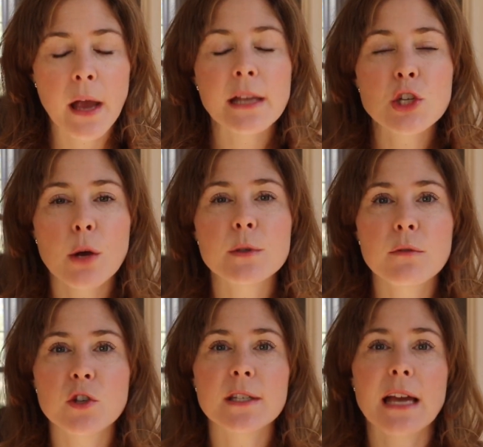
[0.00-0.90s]
in terms
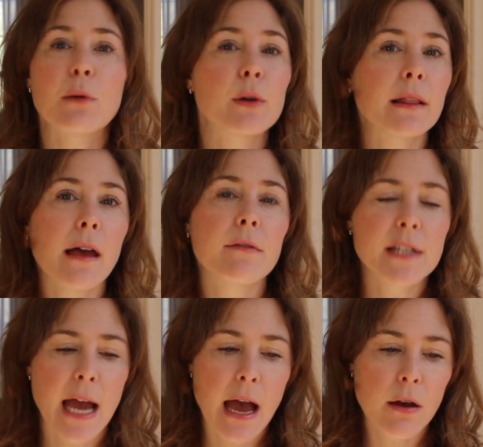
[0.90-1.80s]
of just, I would love
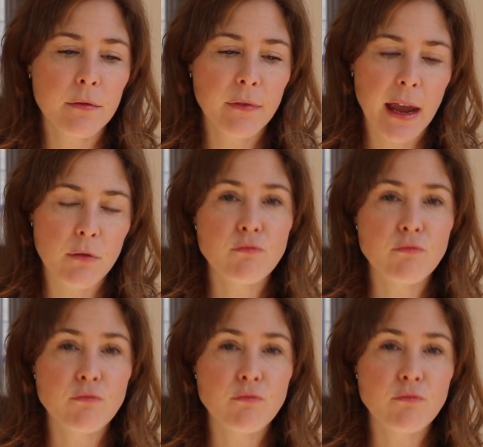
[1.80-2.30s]
to have a